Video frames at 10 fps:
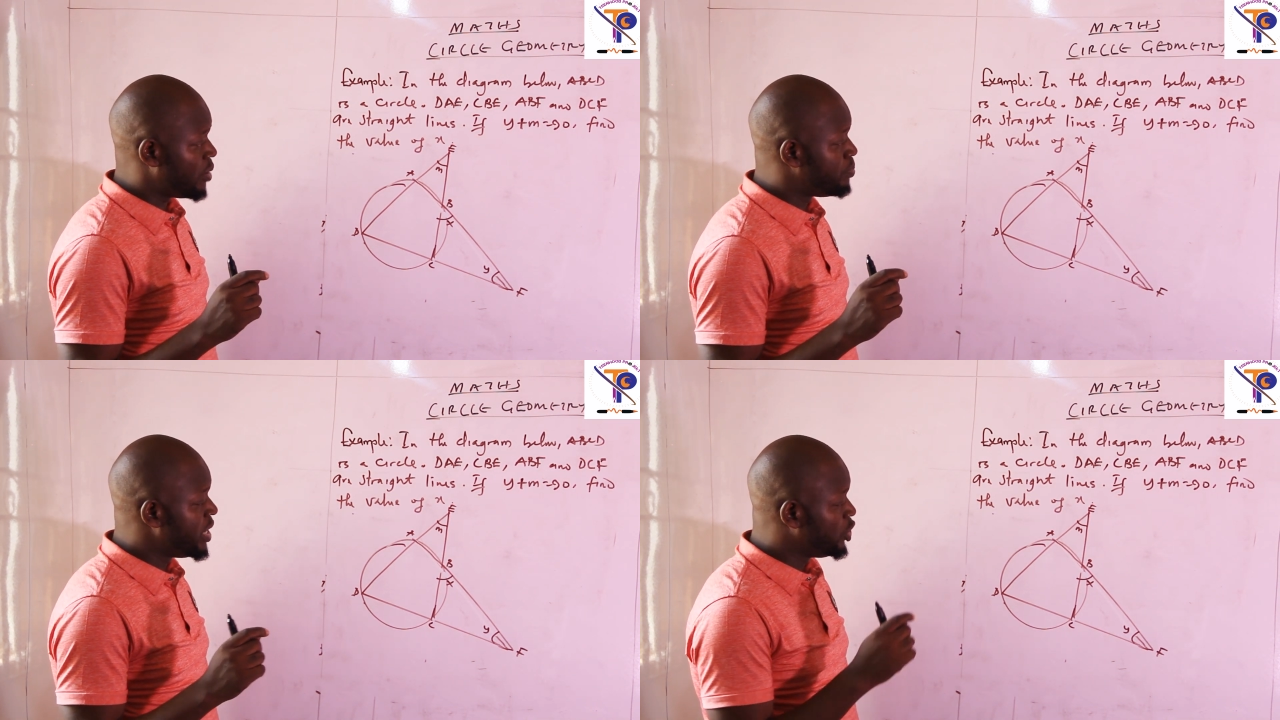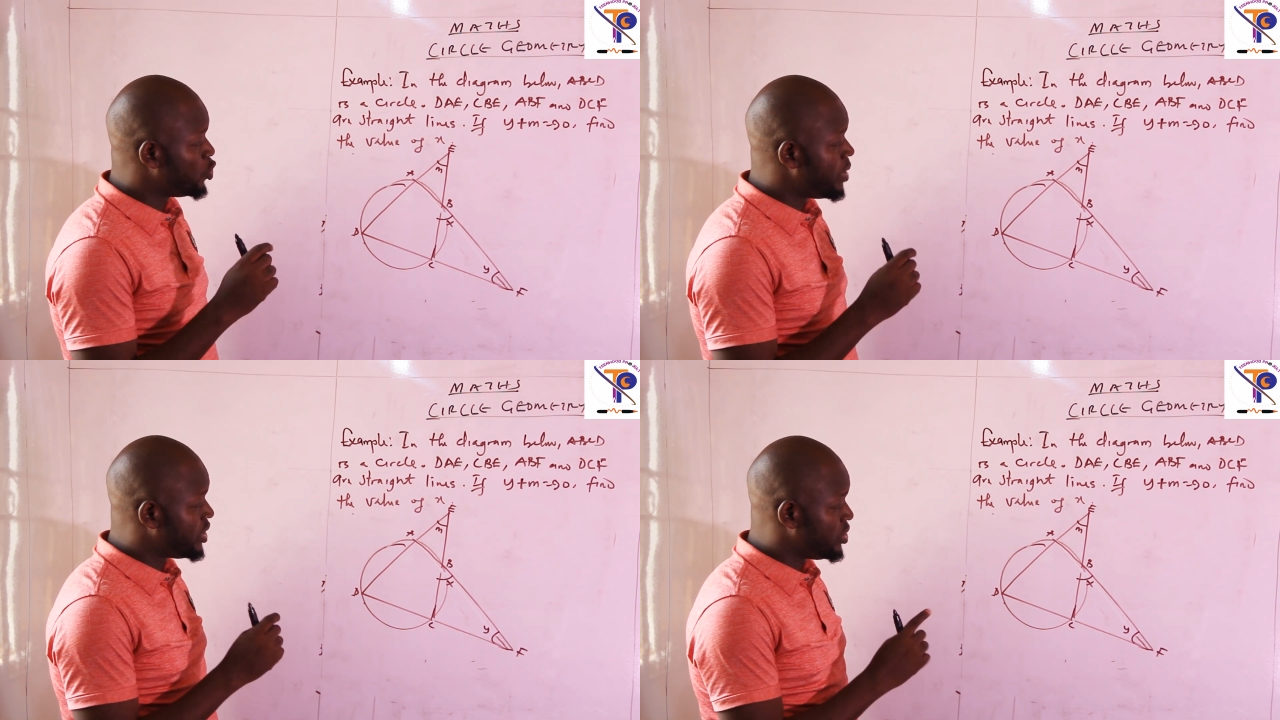plane
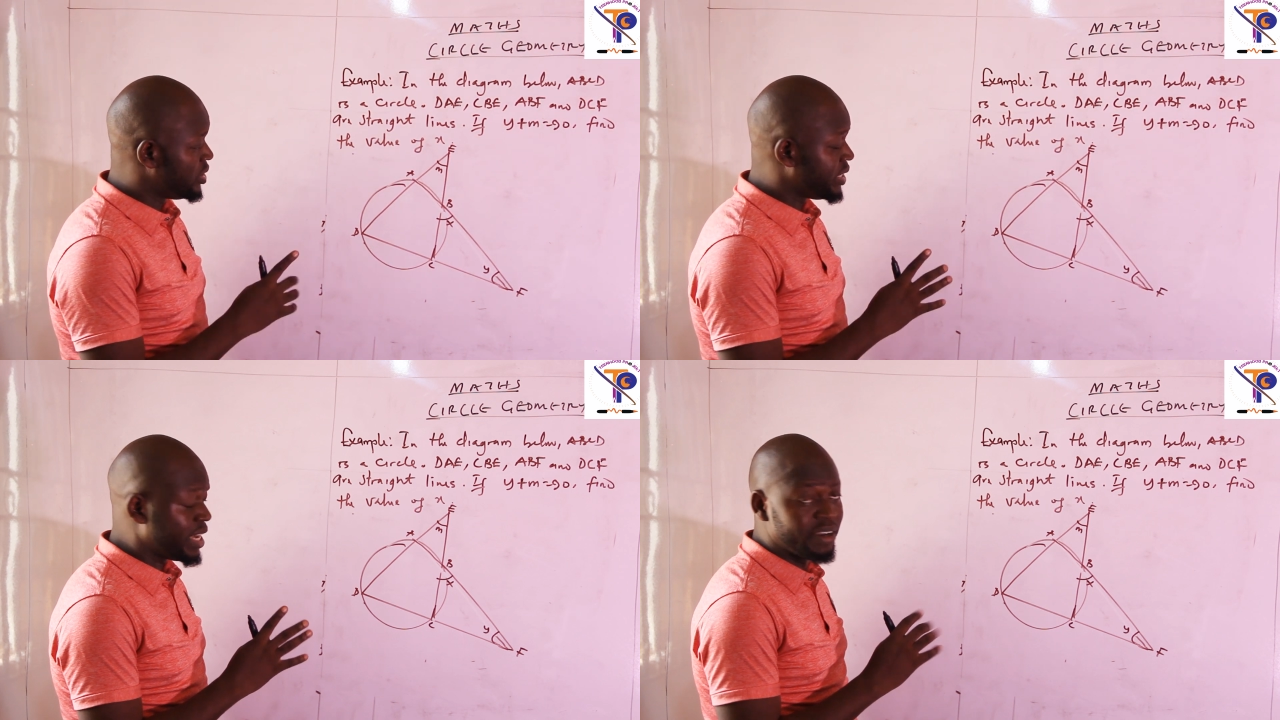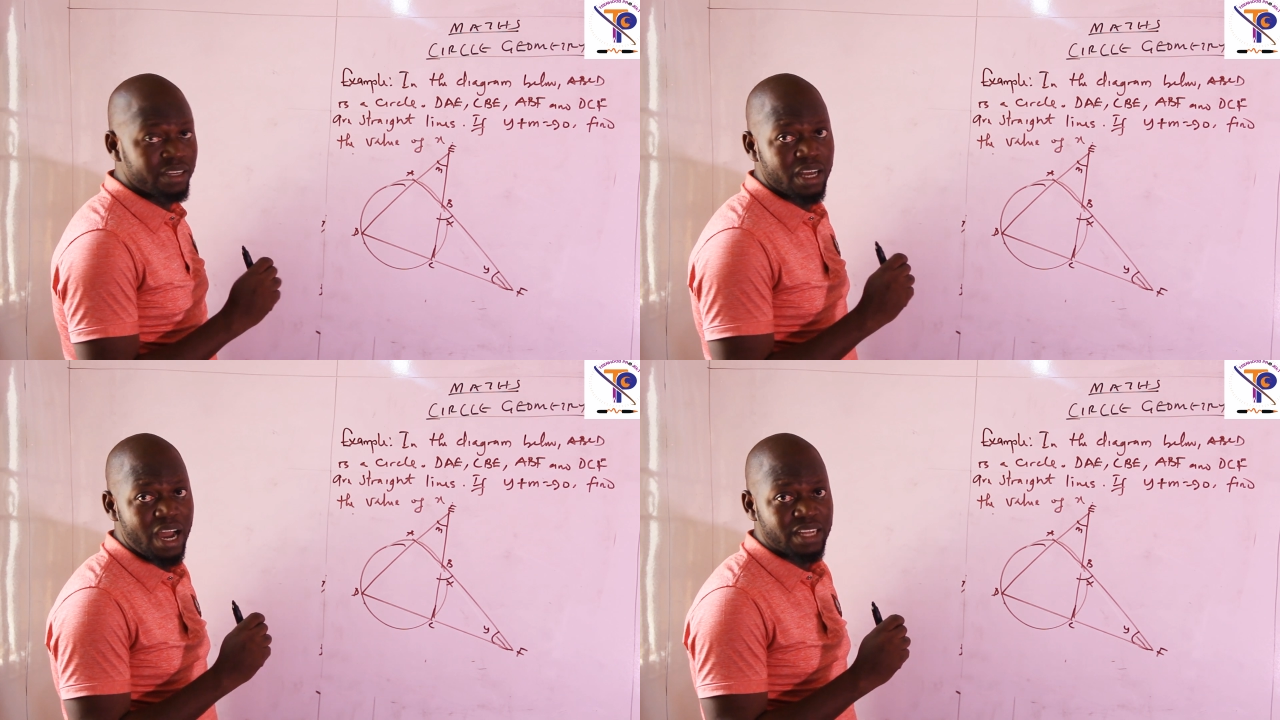geometries here.
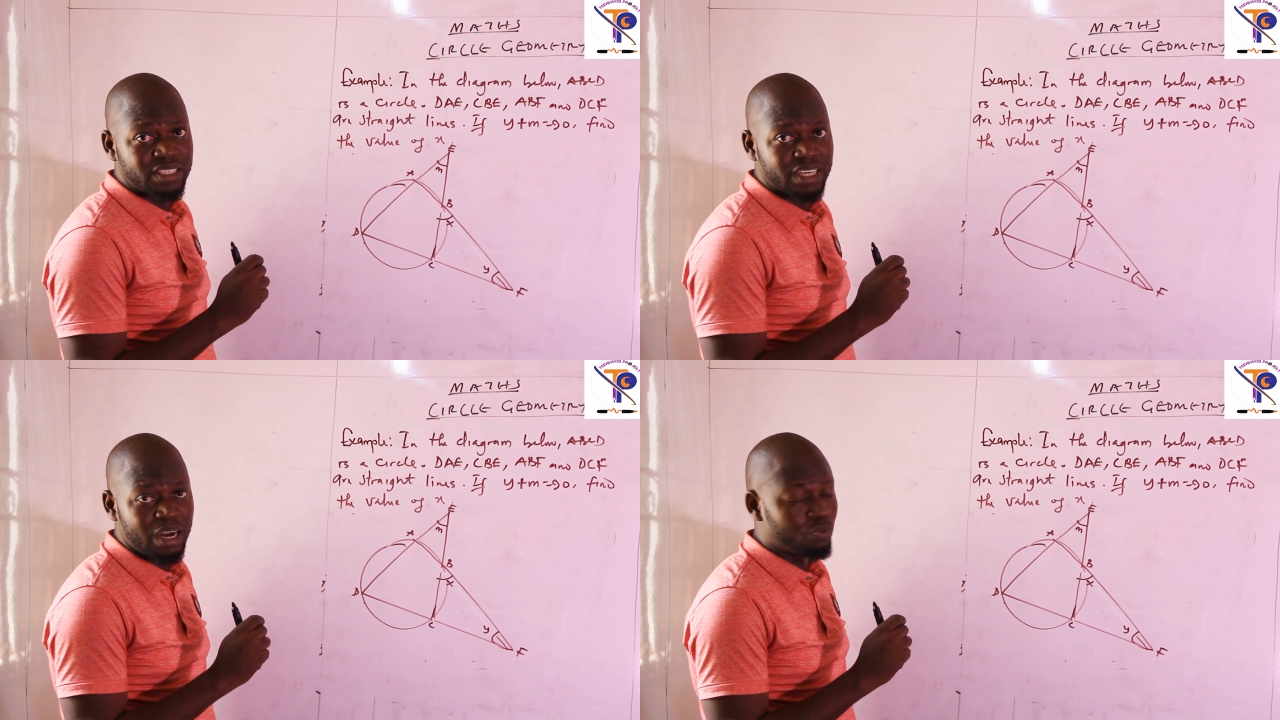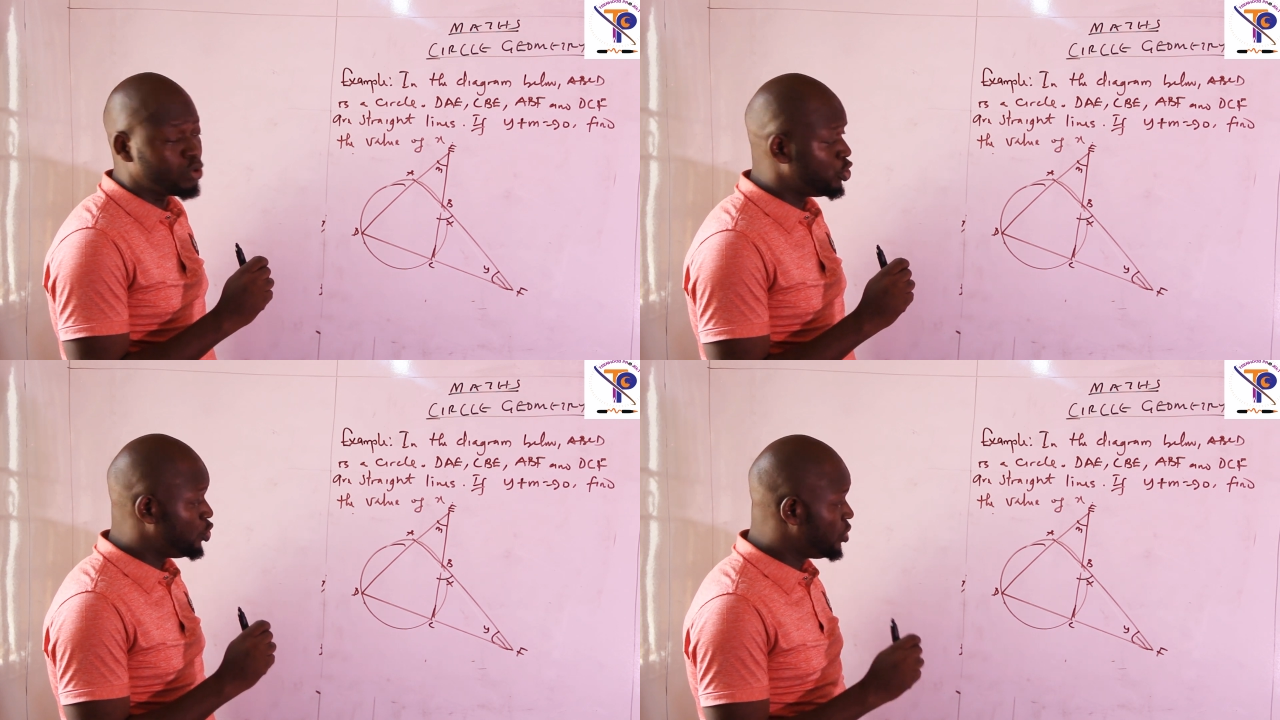I think I'm
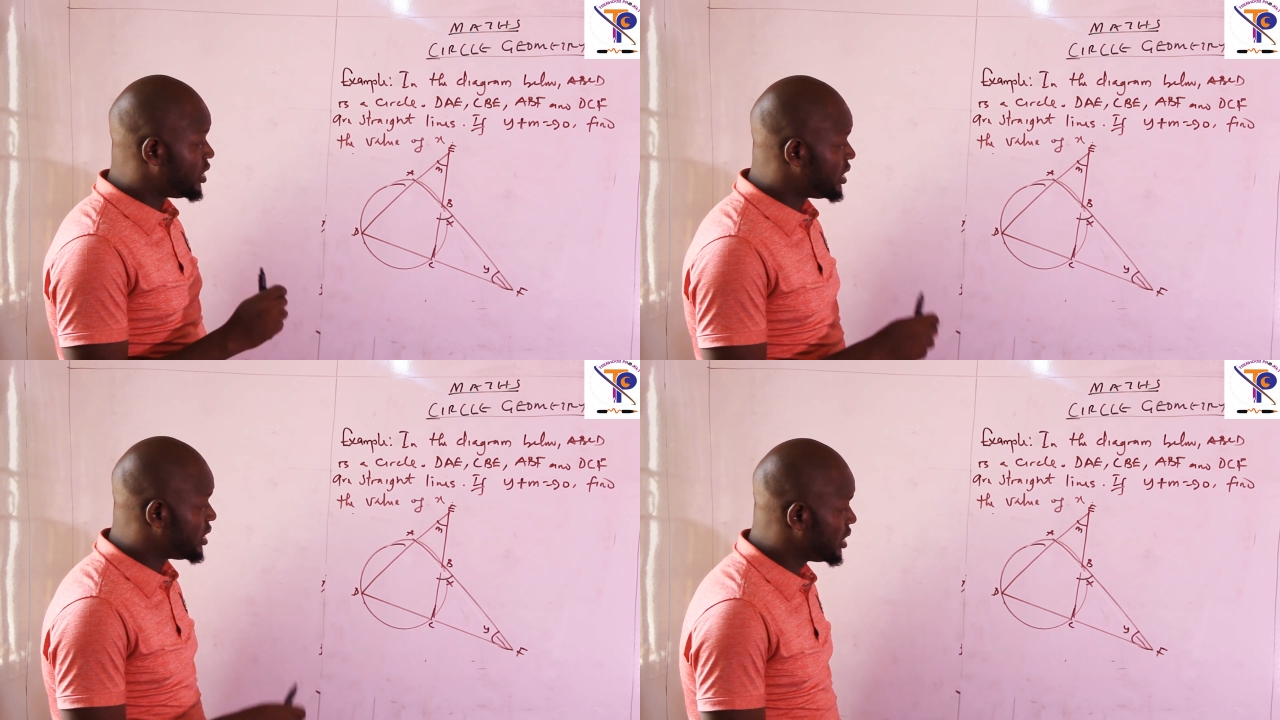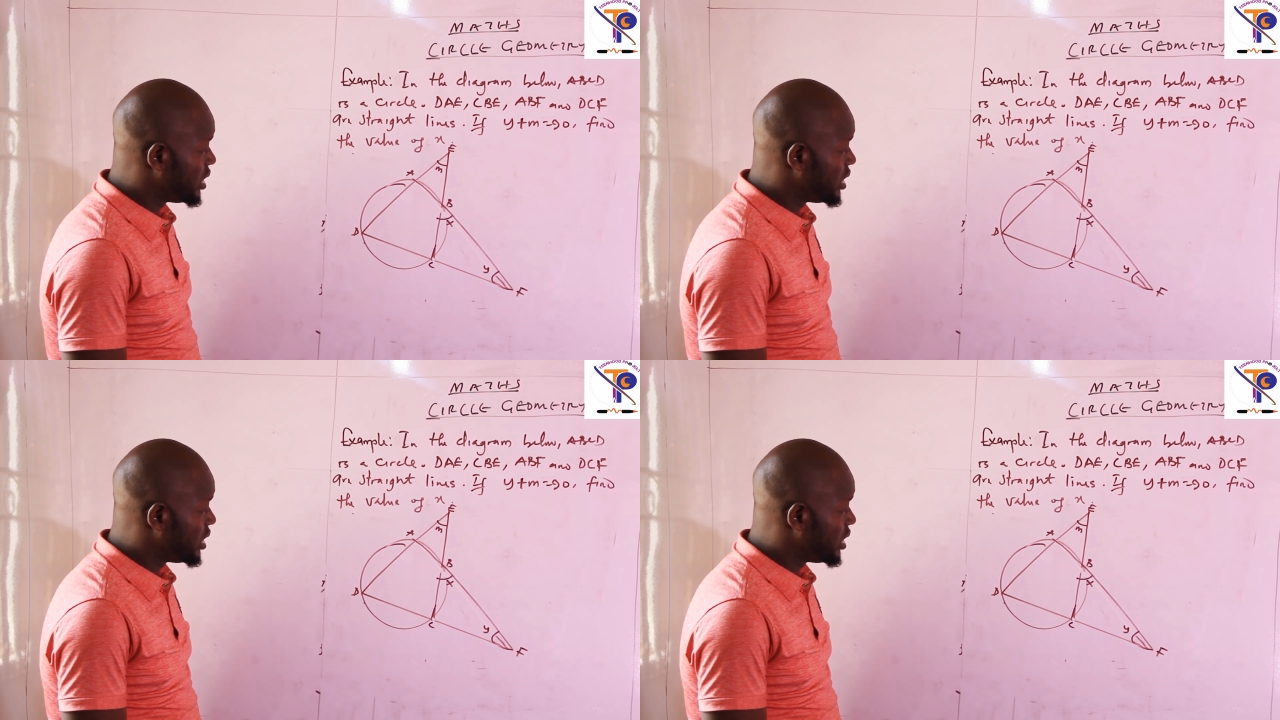going to use it.